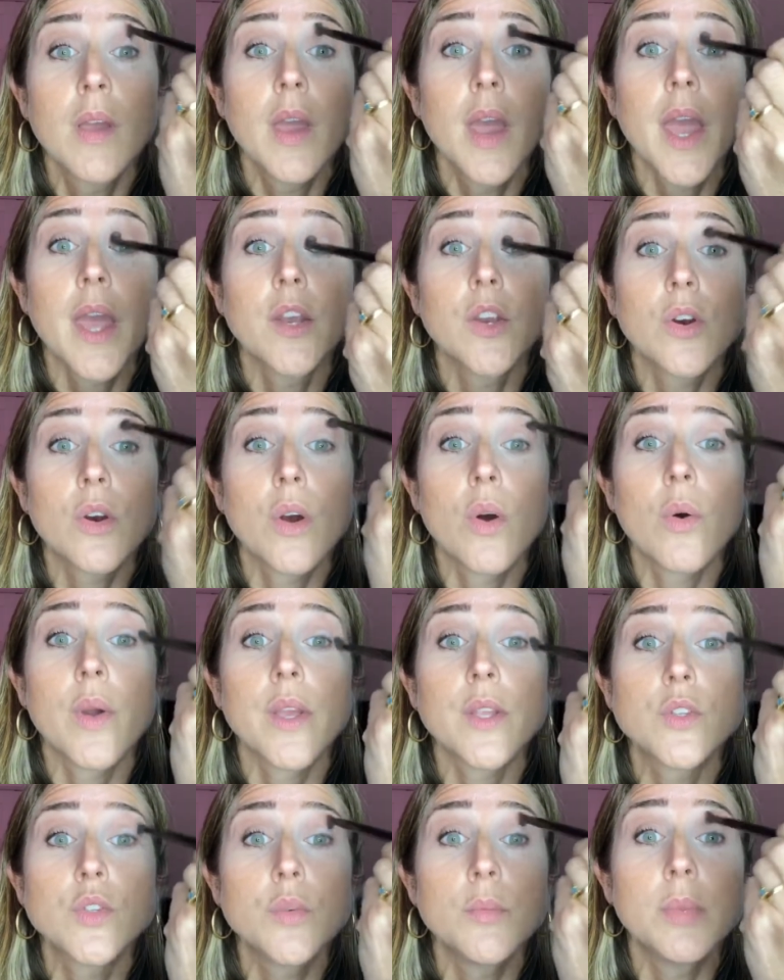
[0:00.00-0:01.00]
and you're going
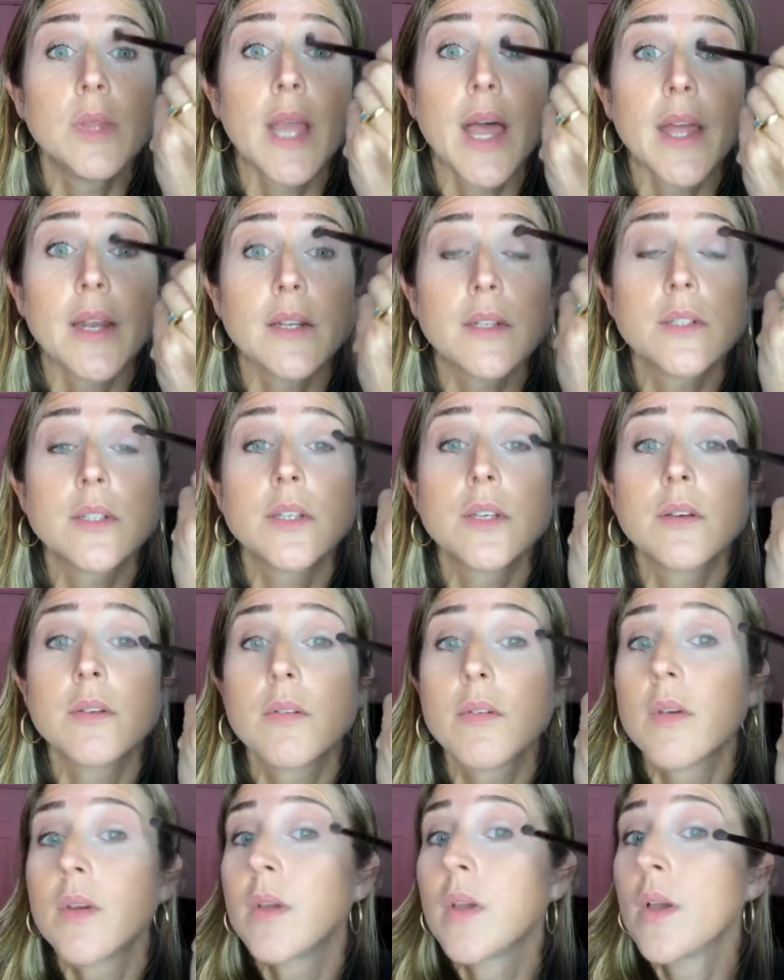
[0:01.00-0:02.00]
to blend.
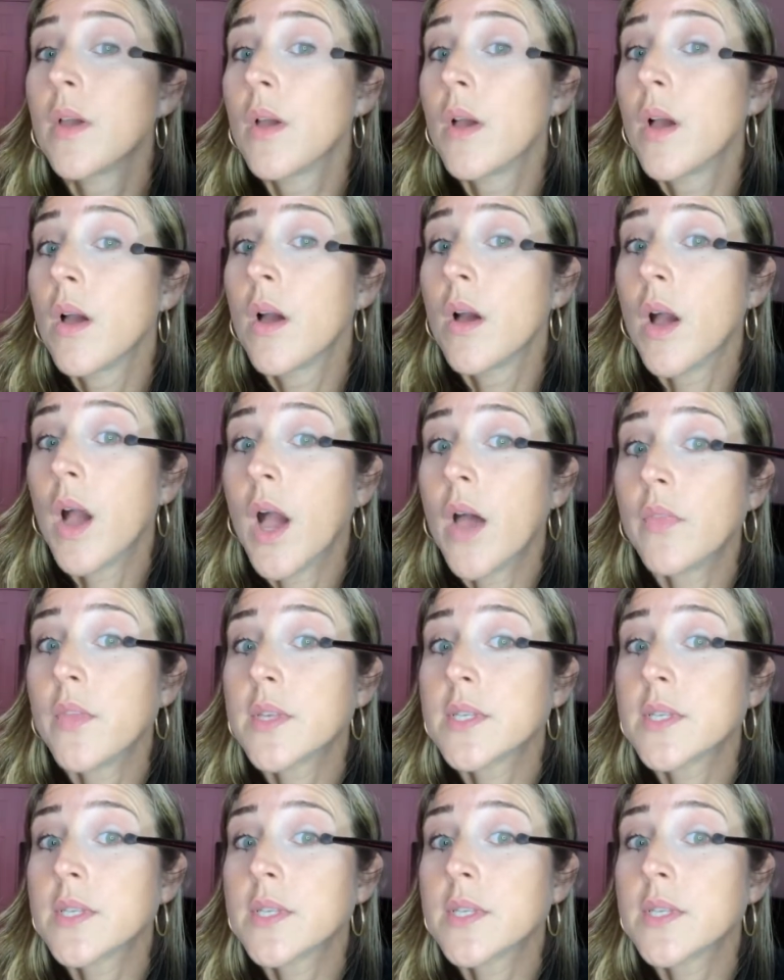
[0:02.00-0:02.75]
On the